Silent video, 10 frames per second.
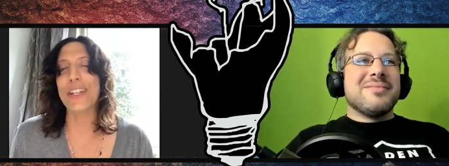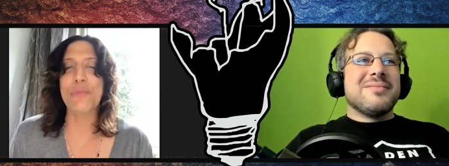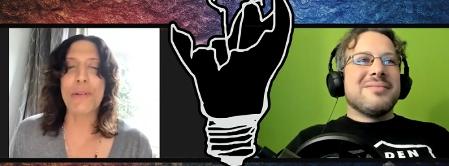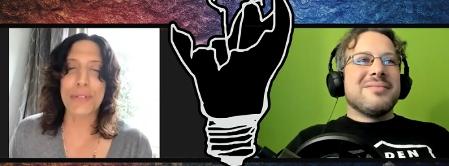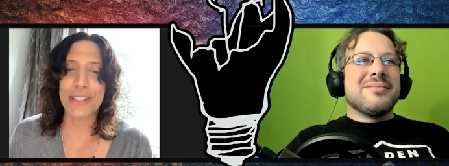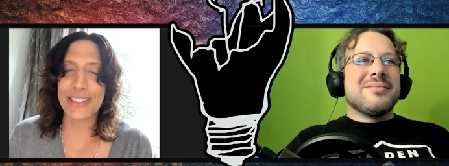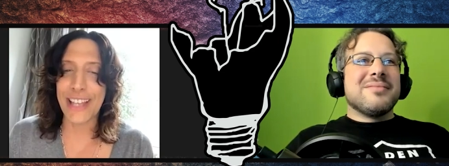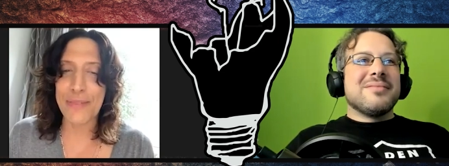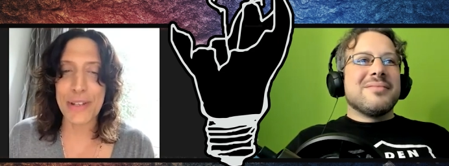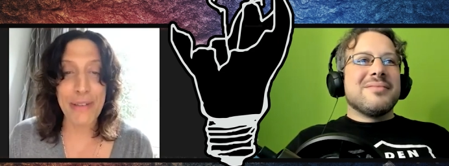Speaker 1: to hear people's
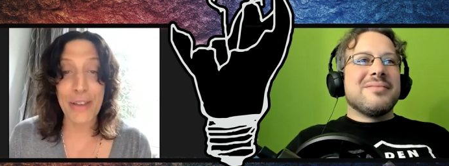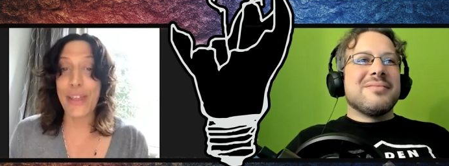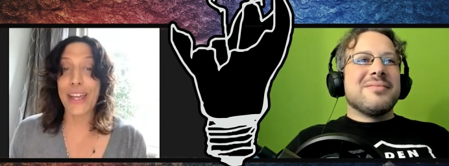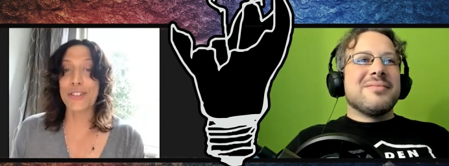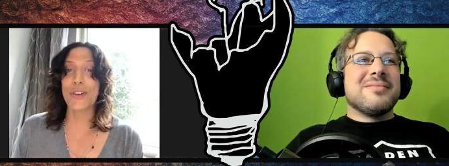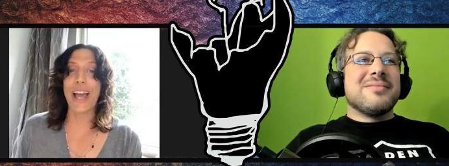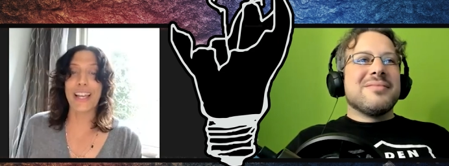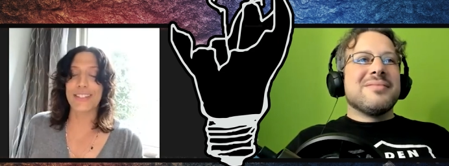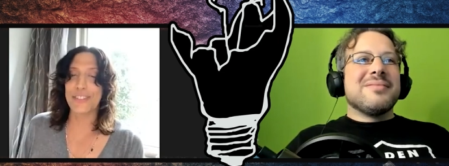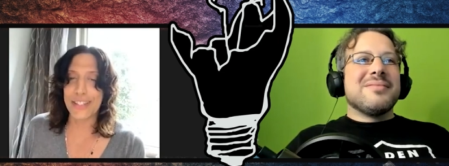excitement about that track.
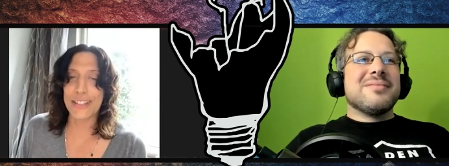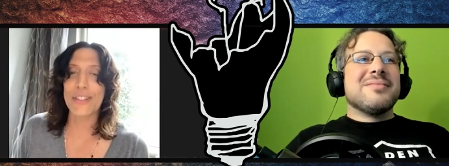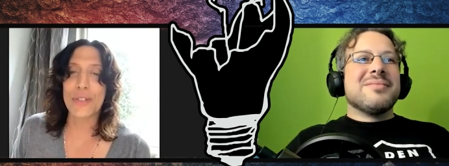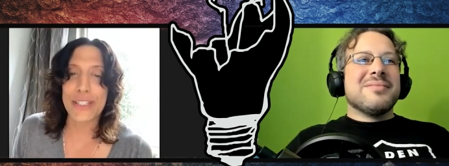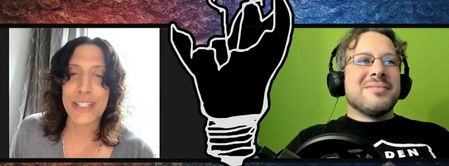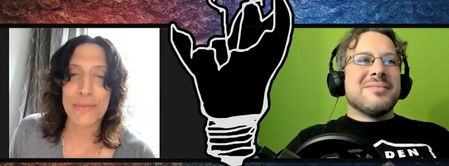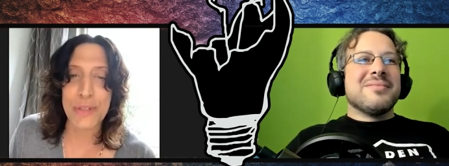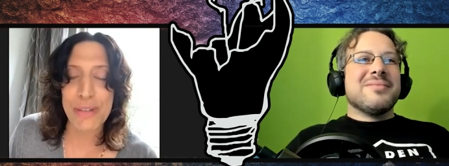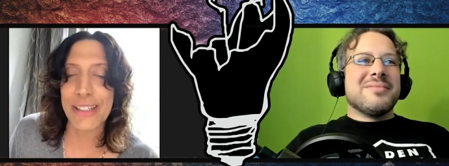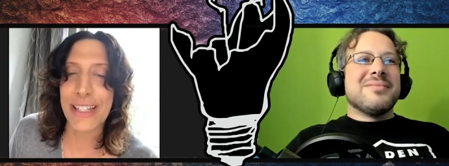they really seem
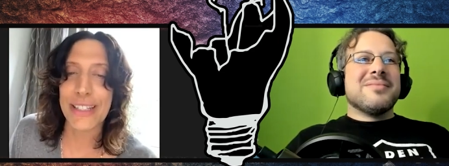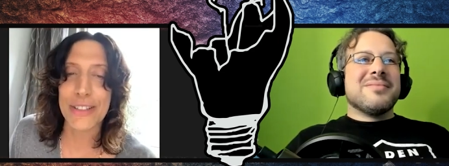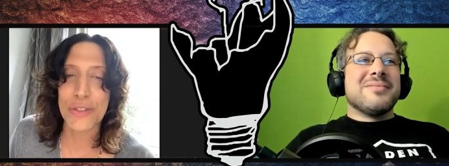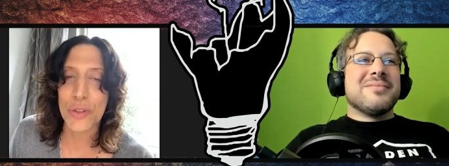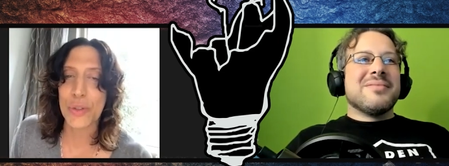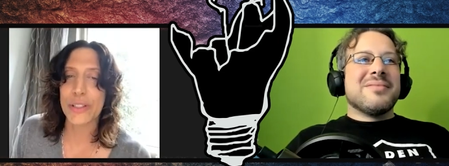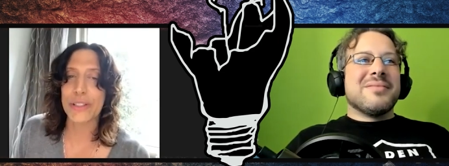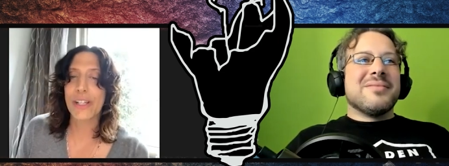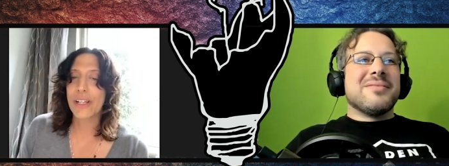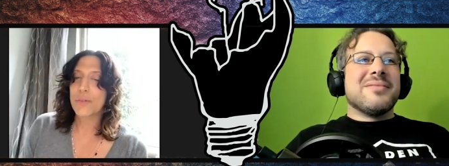to be connecting to it.
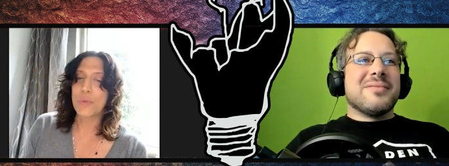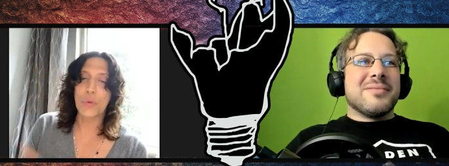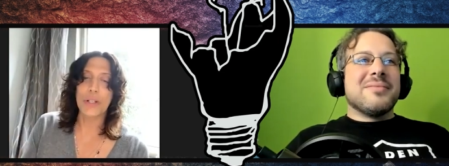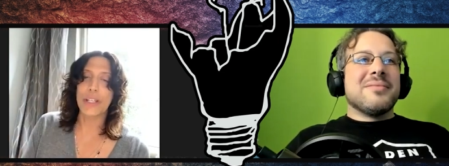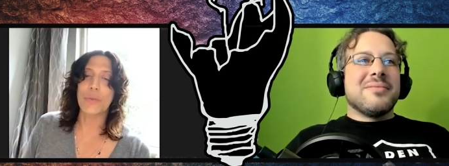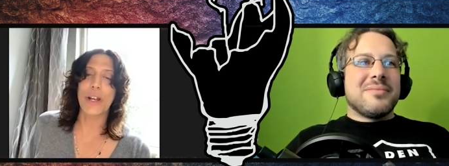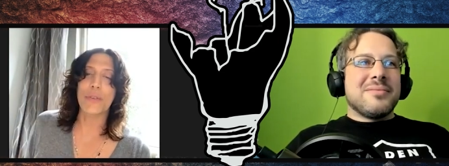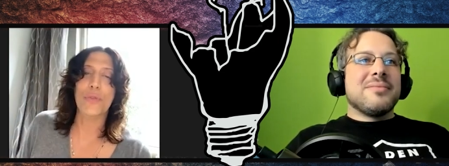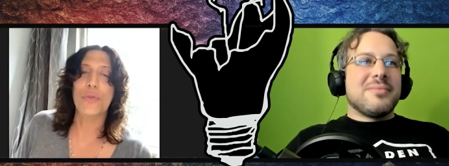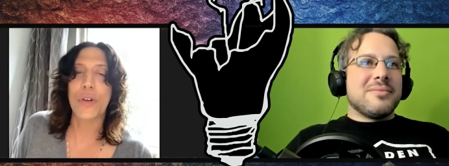We're really
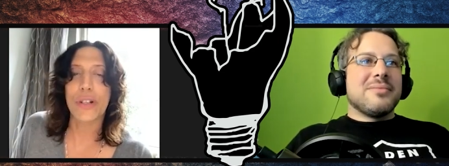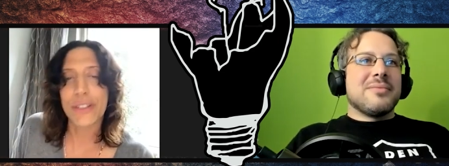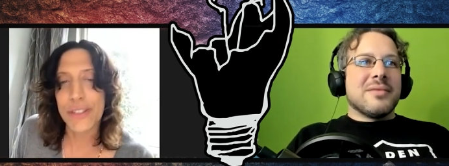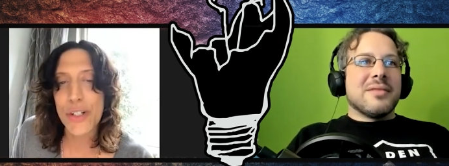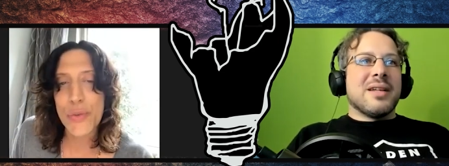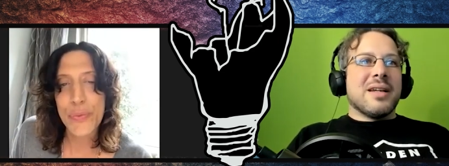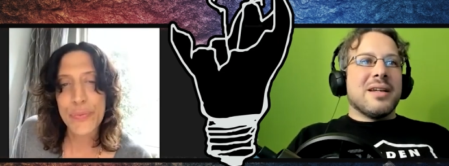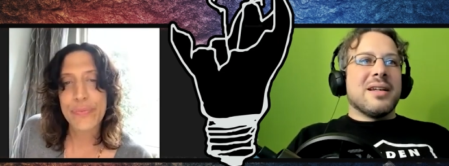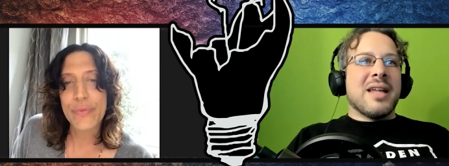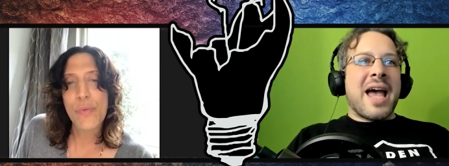grateful for it. You know.
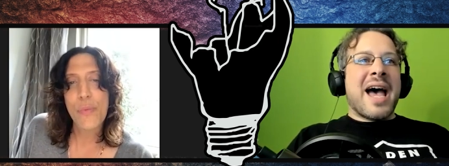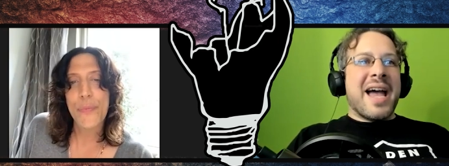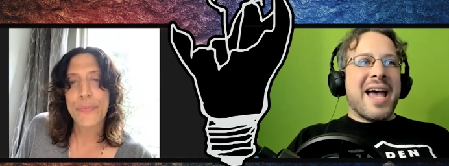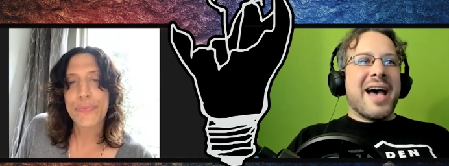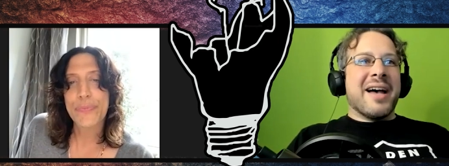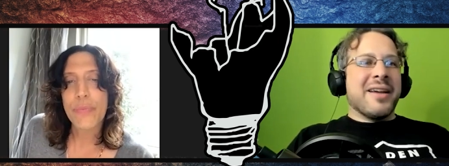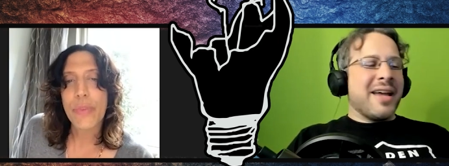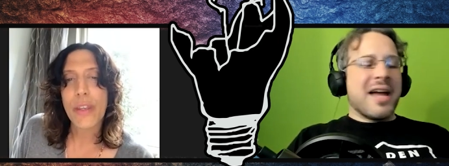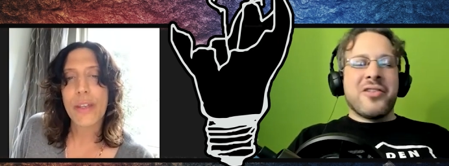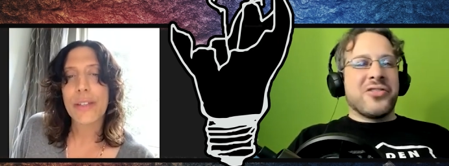
Speaker 2: Yeah, yeah,
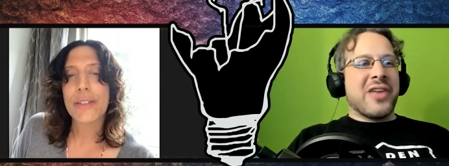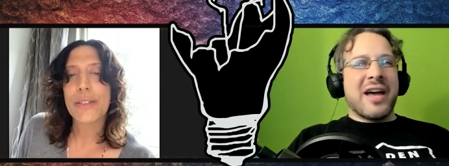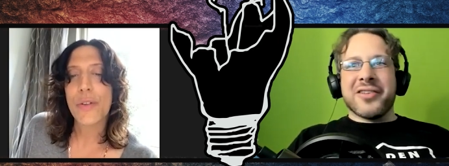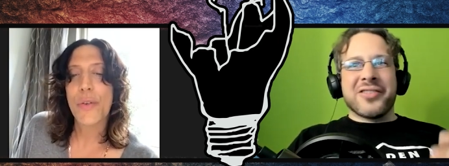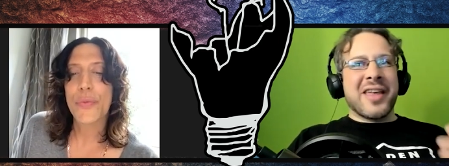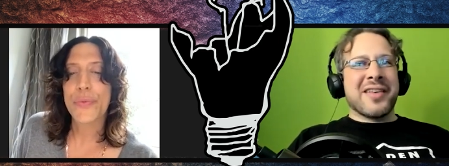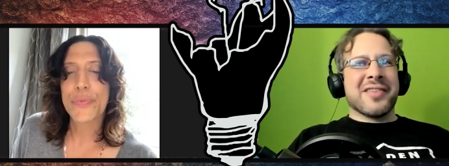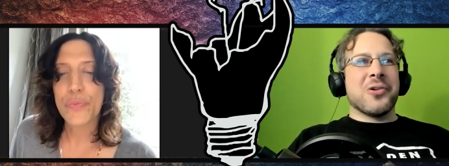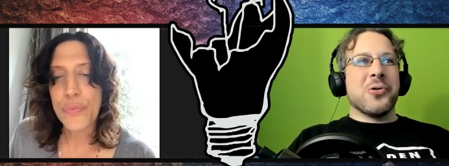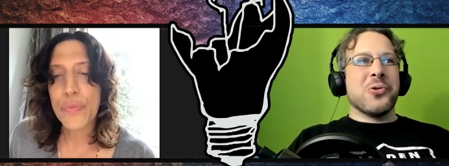yeah. I just I just think
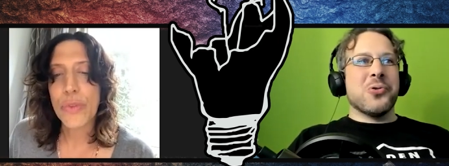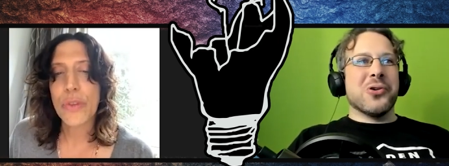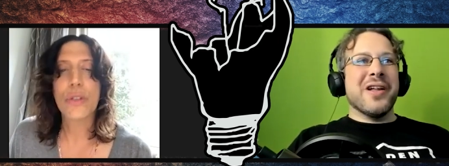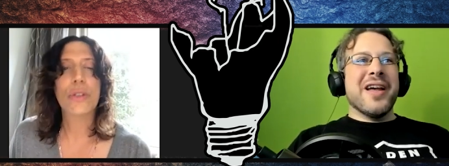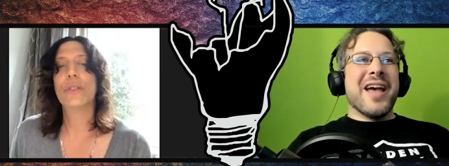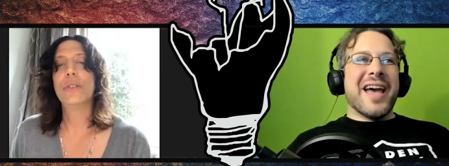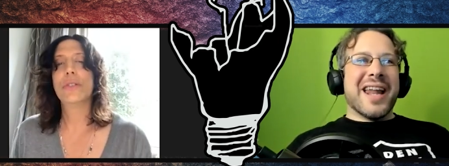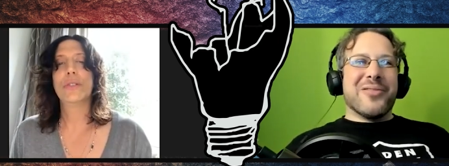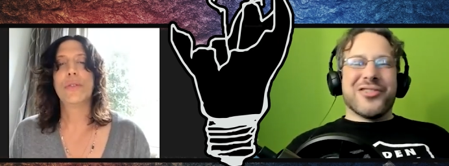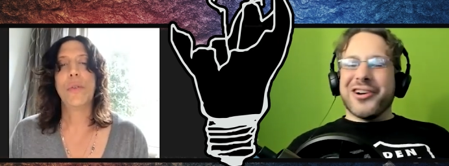it's so cool.
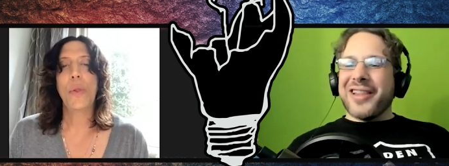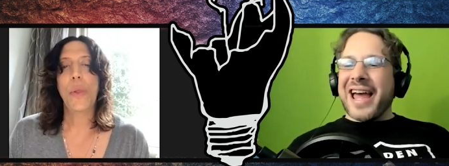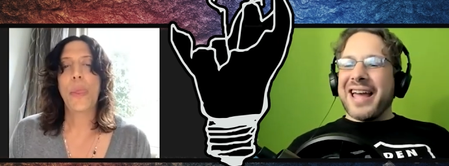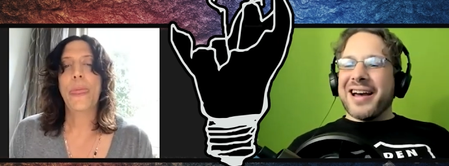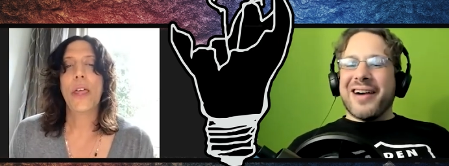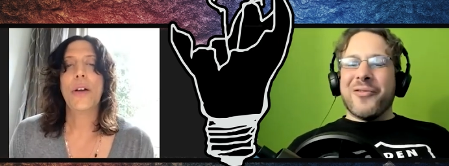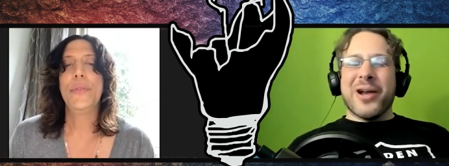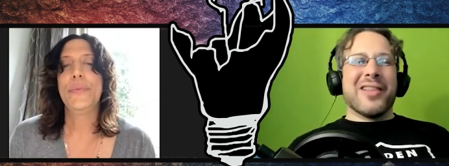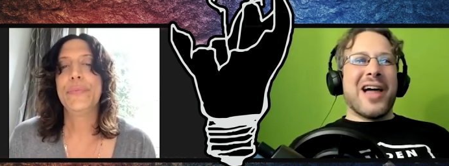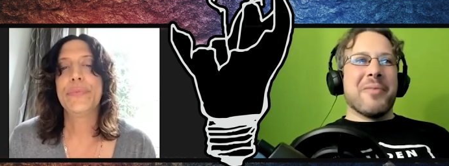And I'm sure like uh
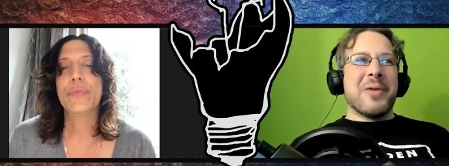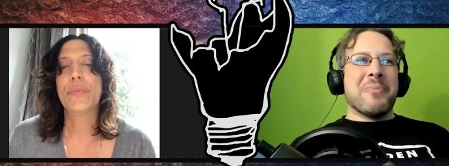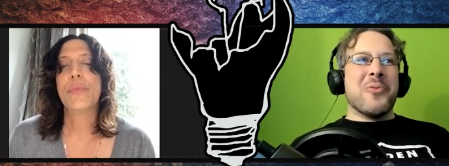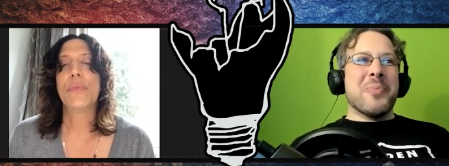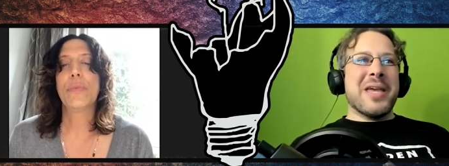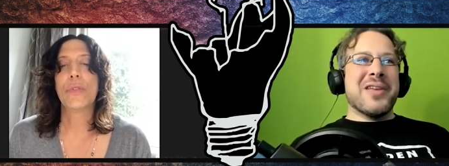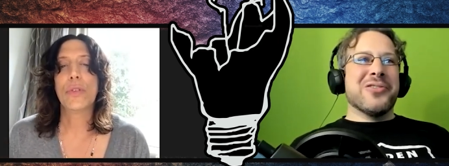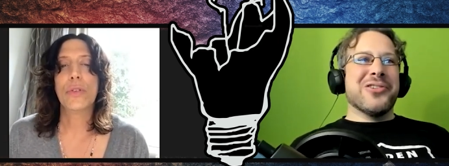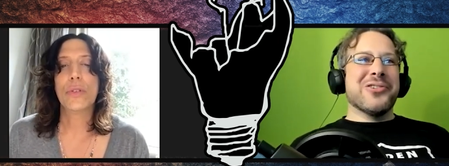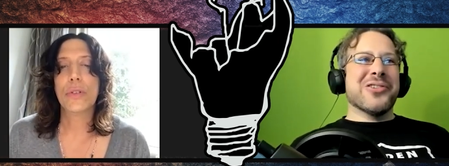when a lot of people meet
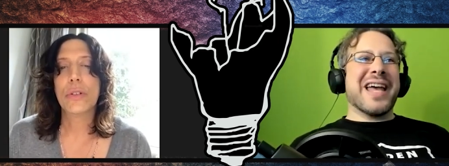you too,